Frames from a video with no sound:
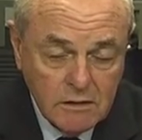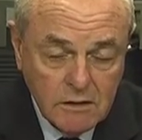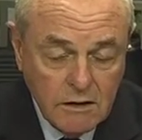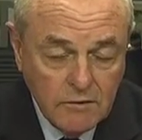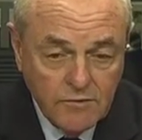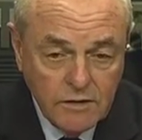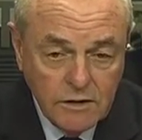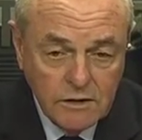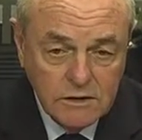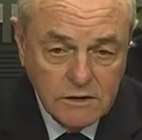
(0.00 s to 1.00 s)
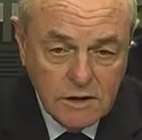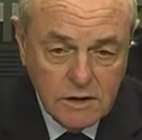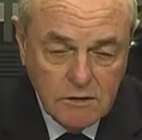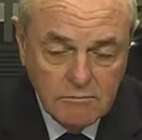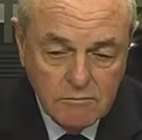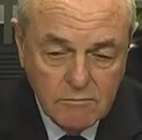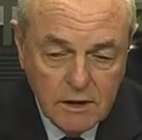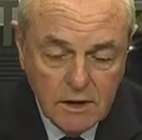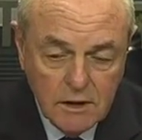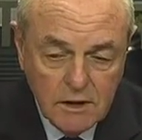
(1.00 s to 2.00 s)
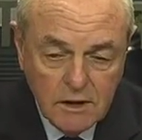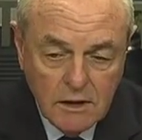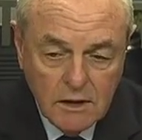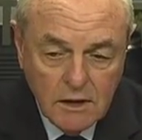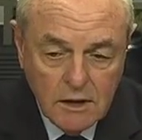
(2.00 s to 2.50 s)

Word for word: Goldfields, um, you